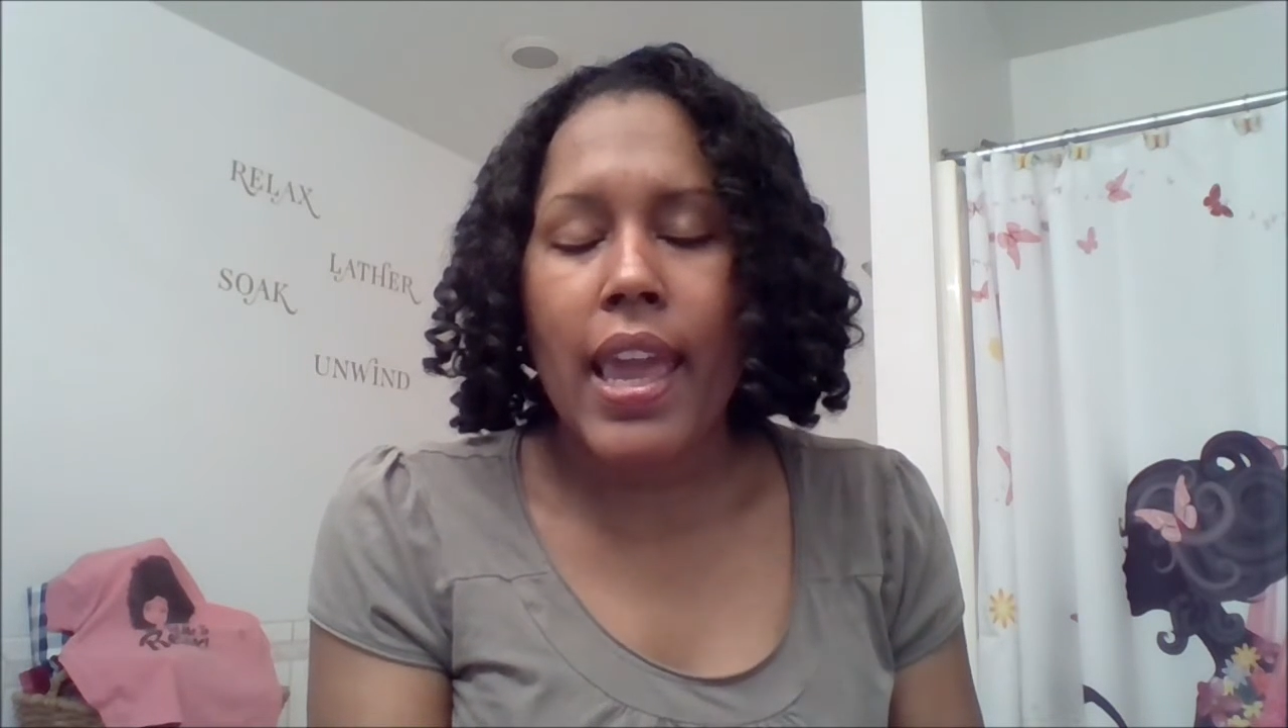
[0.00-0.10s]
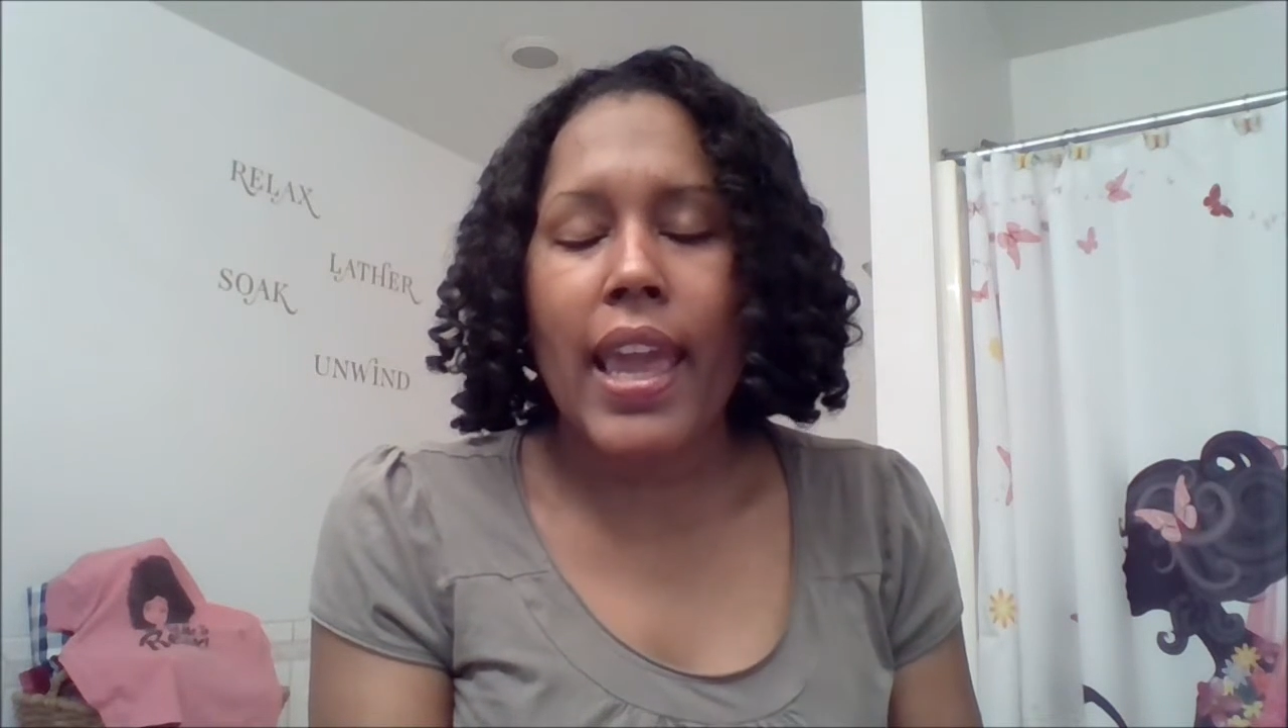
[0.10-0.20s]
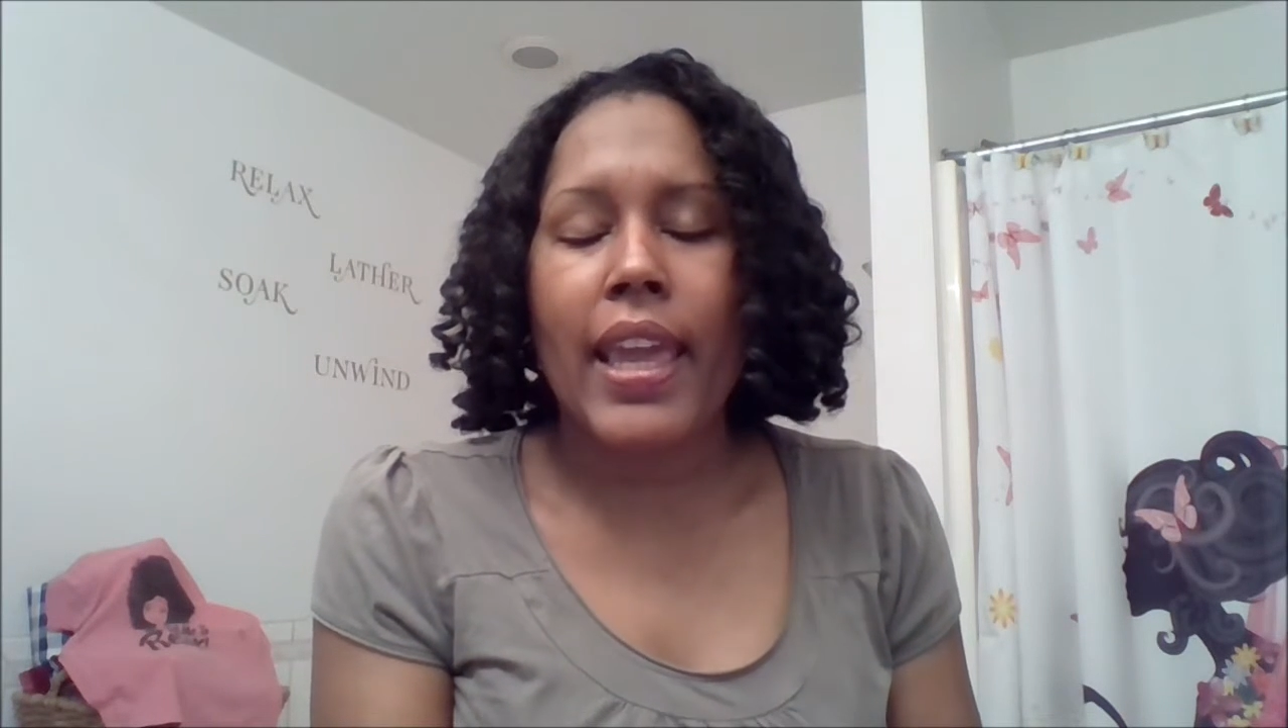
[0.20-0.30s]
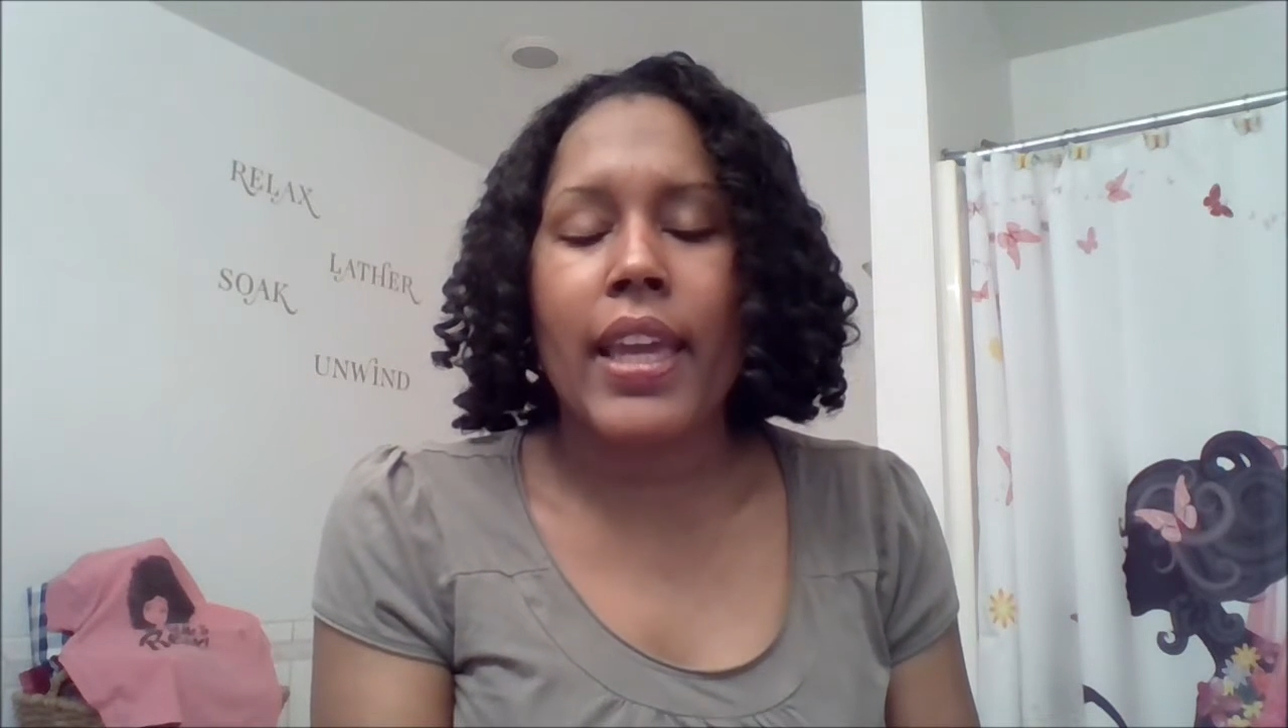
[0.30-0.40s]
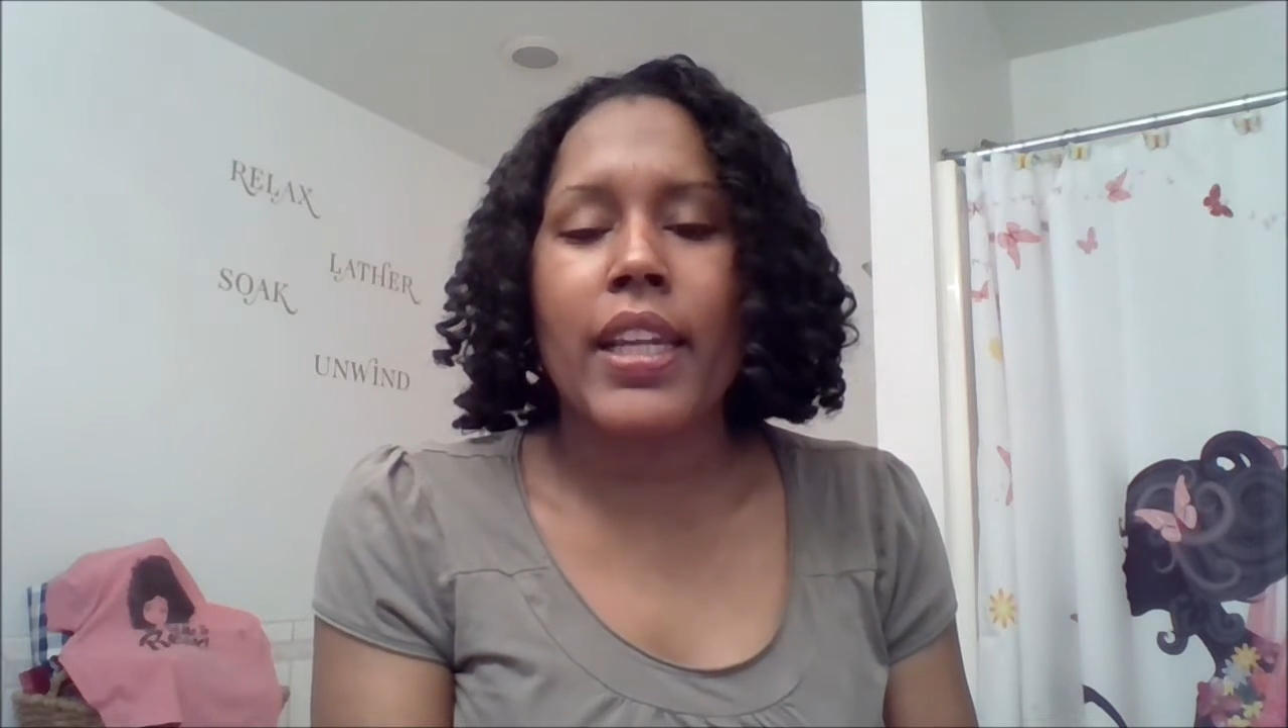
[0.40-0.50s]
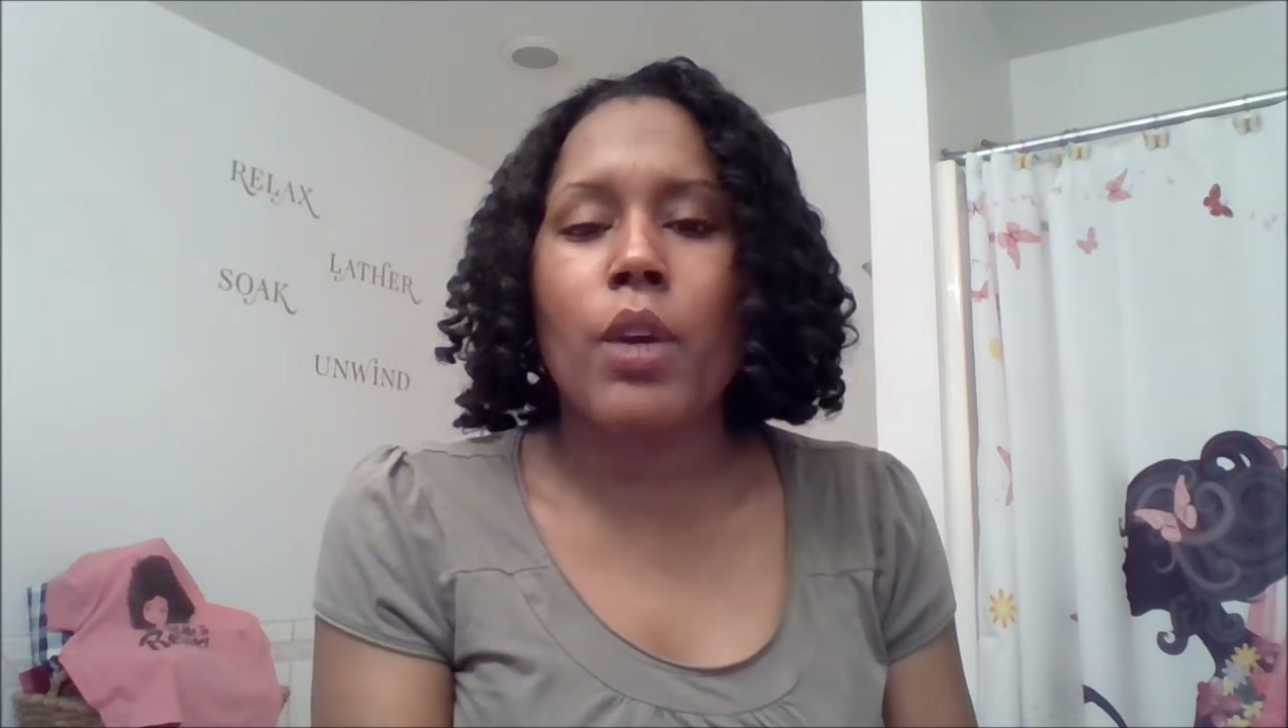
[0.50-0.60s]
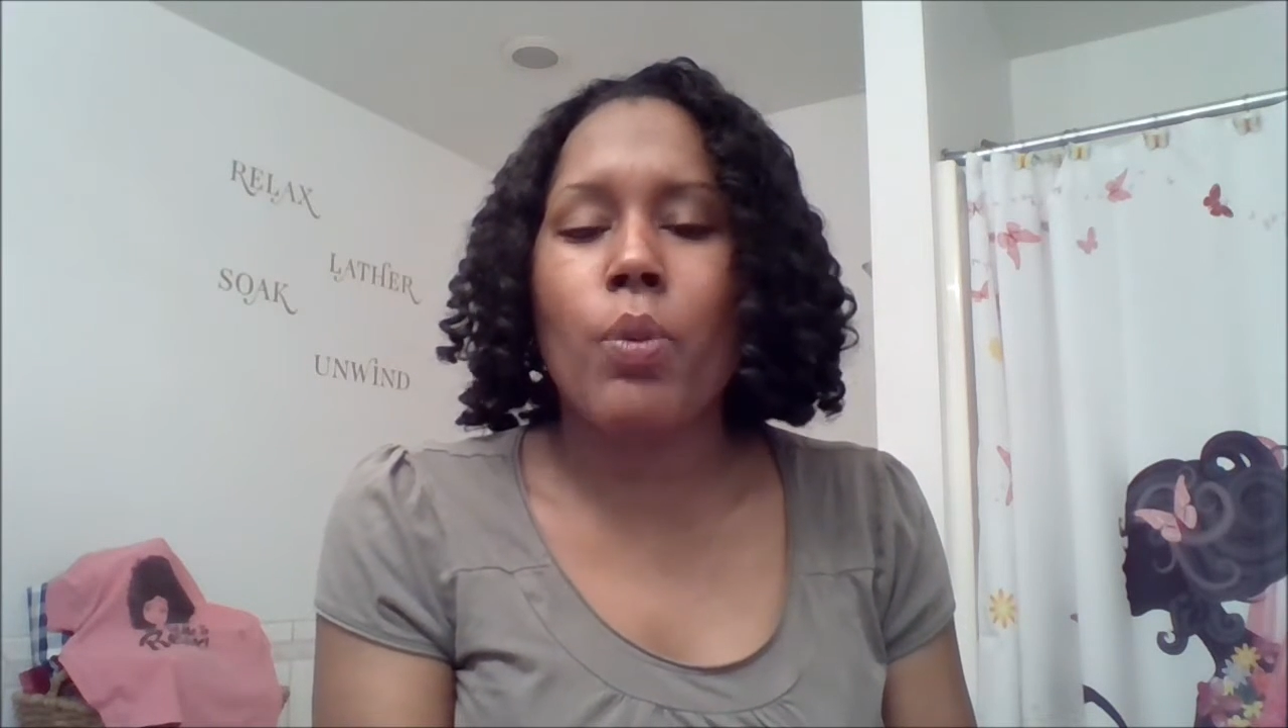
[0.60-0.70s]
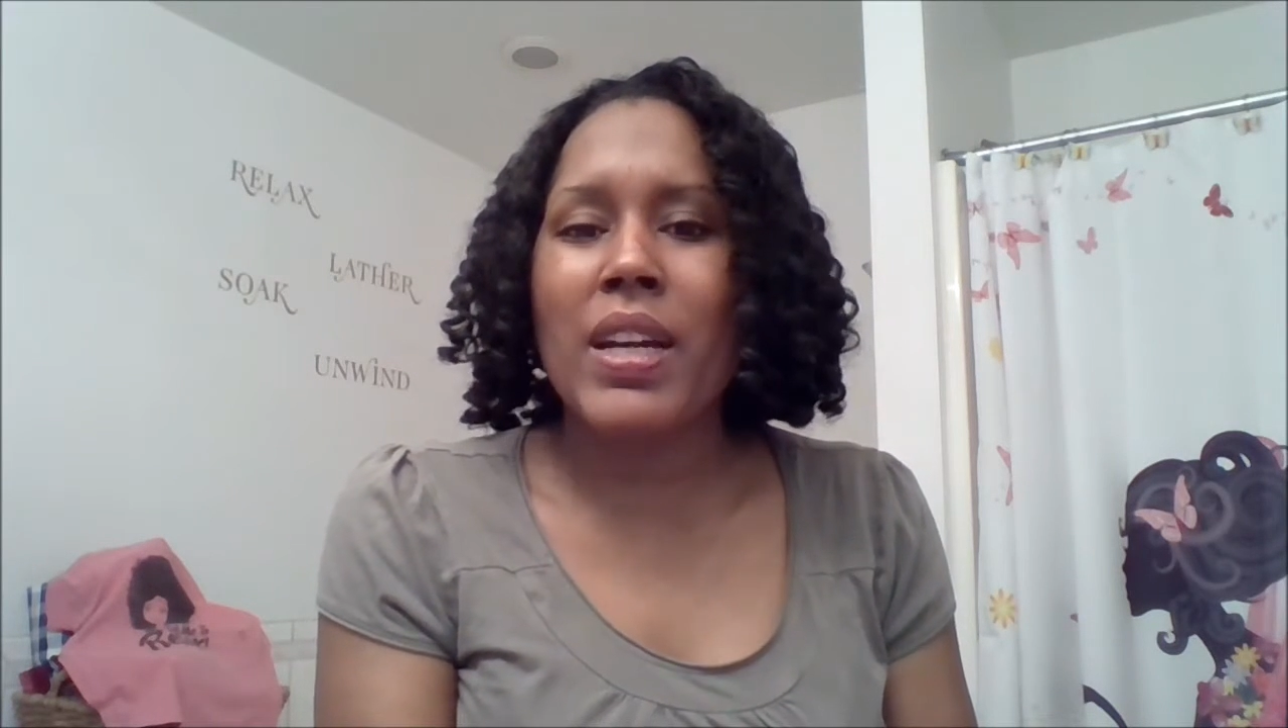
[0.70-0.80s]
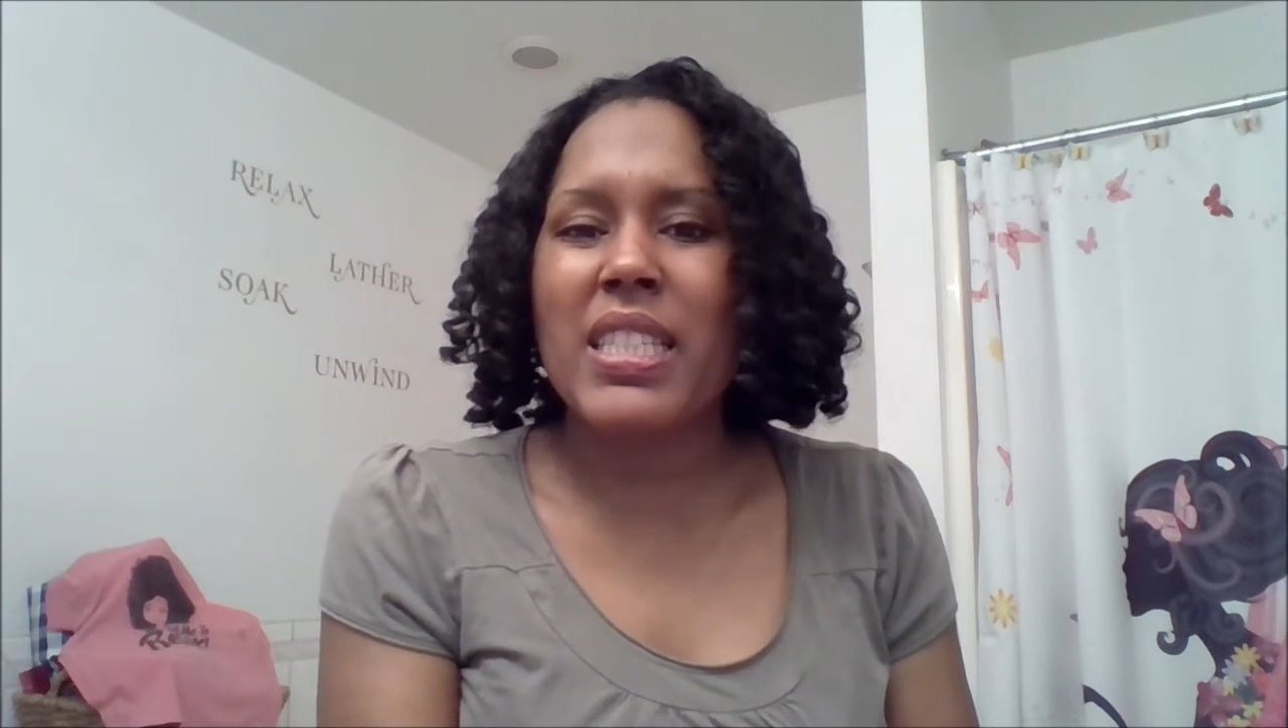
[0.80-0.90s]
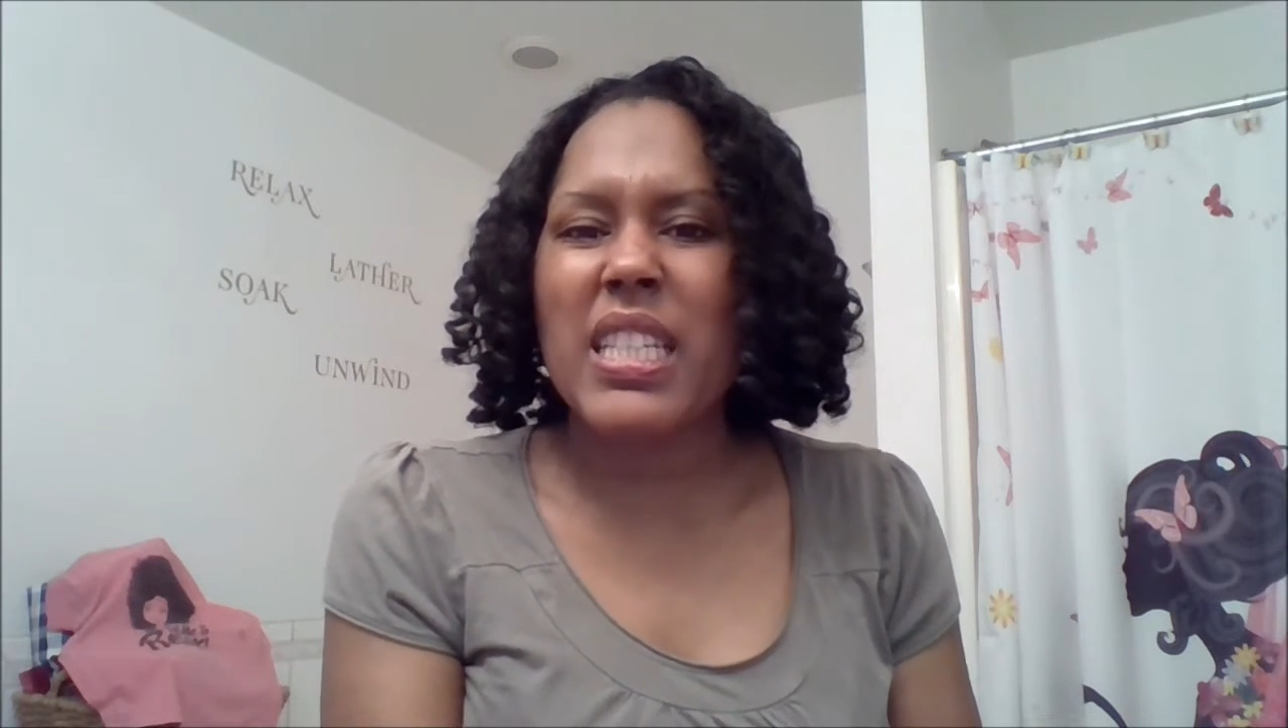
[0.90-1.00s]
And it wasn't